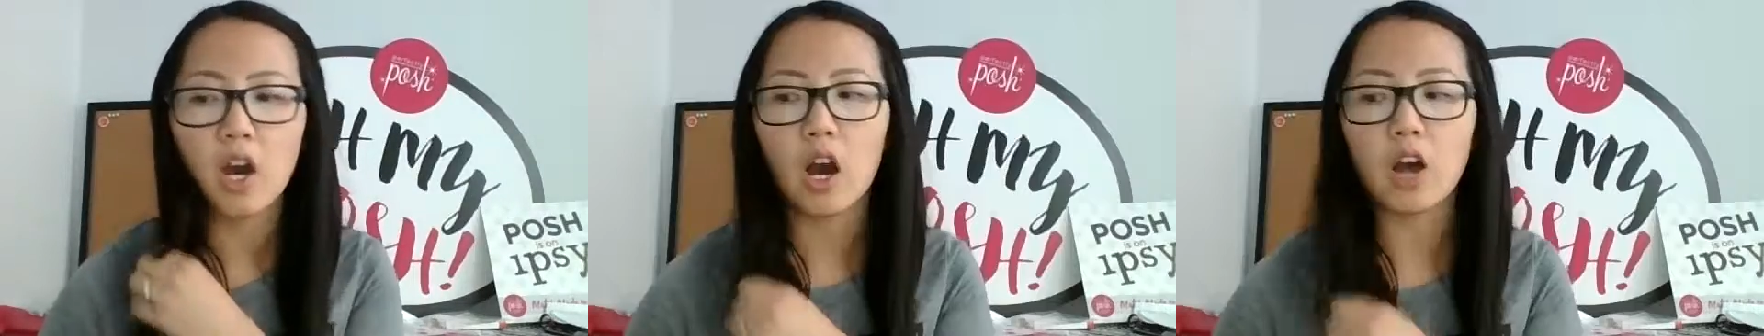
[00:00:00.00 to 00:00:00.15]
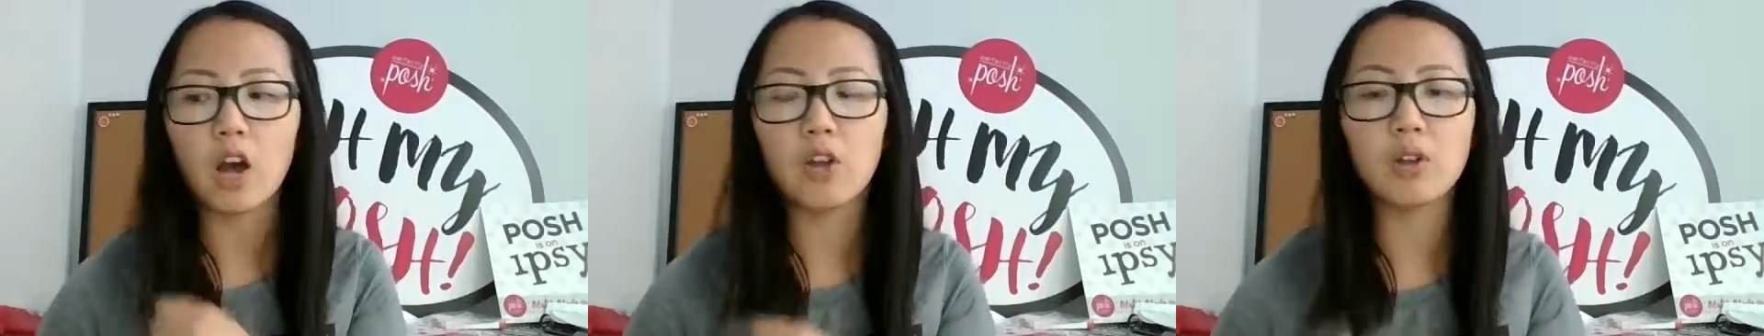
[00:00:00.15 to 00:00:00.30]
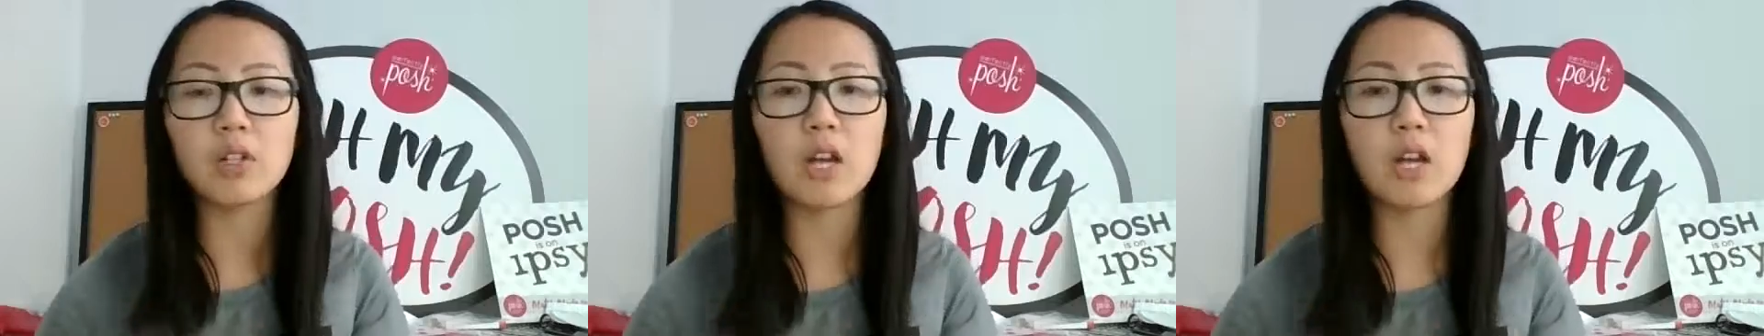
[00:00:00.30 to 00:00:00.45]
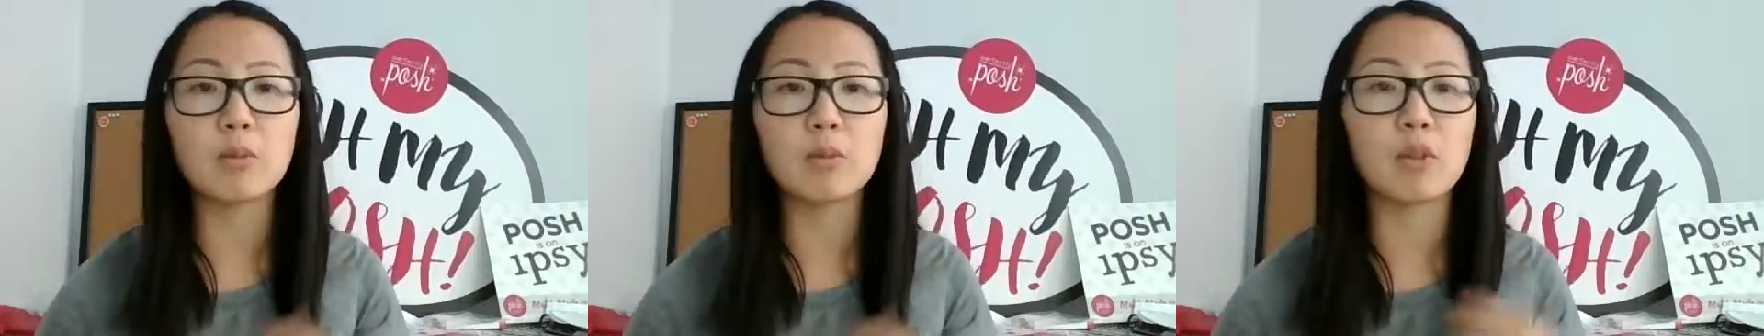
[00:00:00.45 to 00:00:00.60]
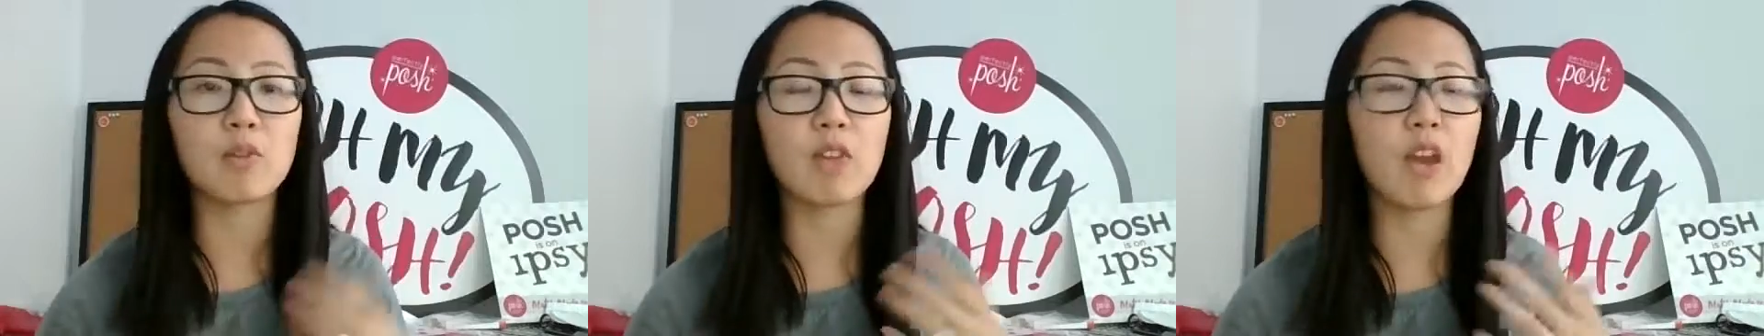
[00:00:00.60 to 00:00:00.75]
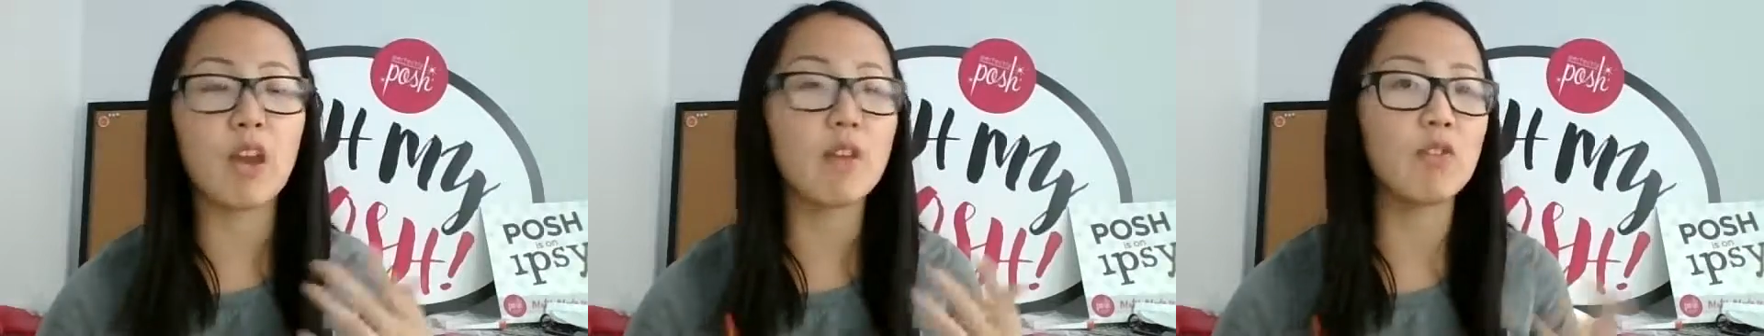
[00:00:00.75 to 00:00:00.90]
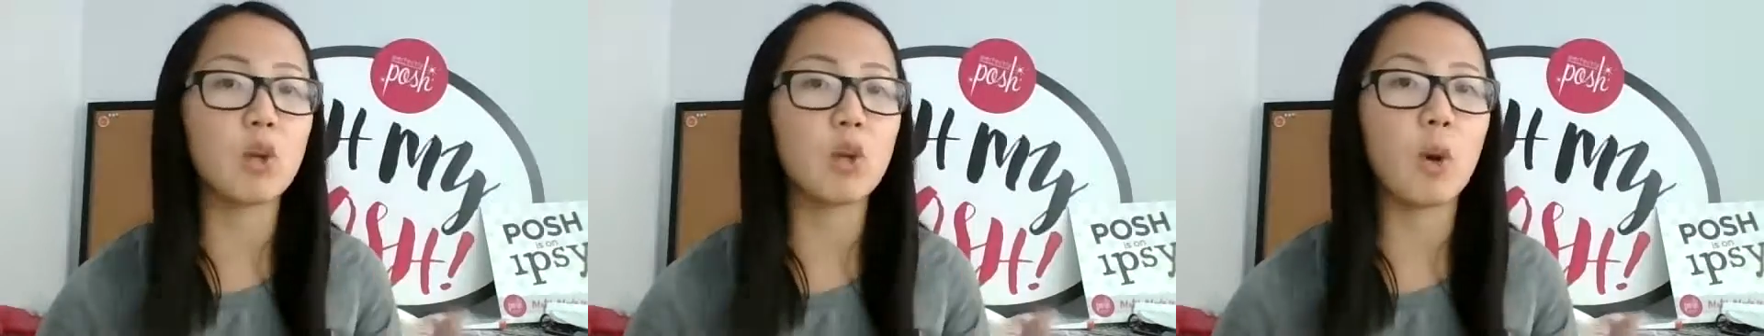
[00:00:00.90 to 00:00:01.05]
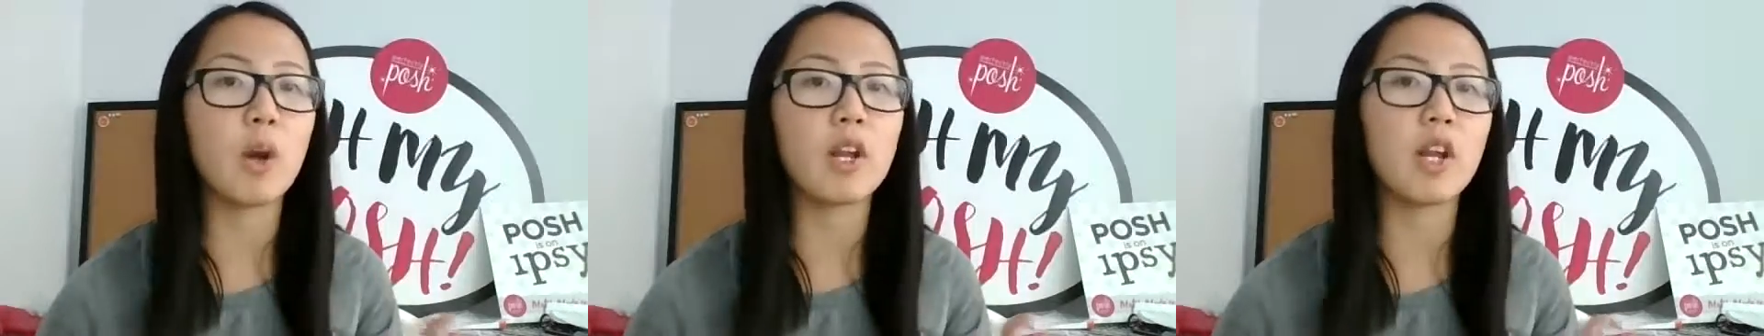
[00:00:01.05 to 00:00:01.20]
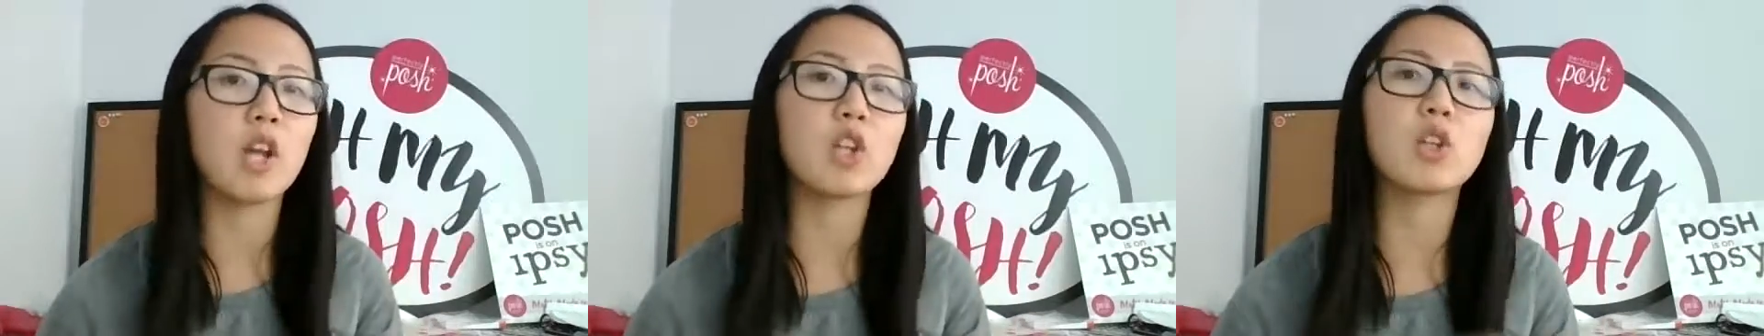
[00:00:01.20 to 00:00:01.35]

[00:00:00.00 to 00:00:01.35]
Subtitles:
Other times, if they have no idea,